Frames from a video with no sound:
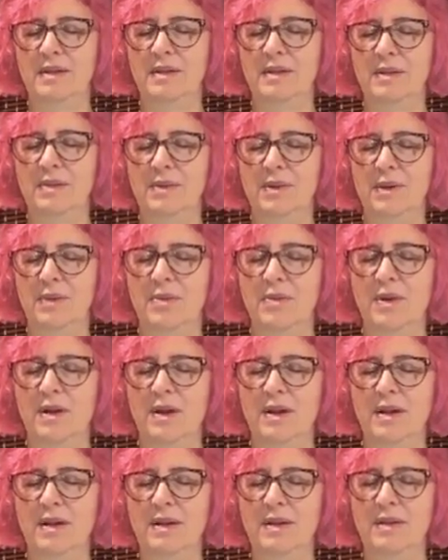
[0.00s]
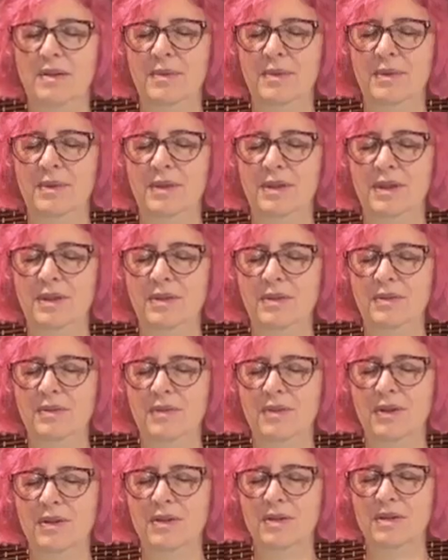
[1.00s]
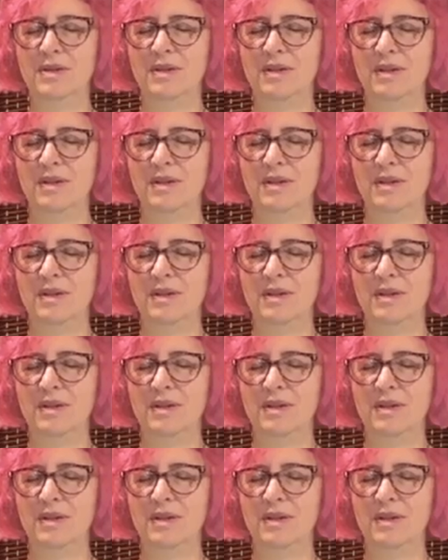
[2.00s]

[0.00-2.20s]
You are one with the universe.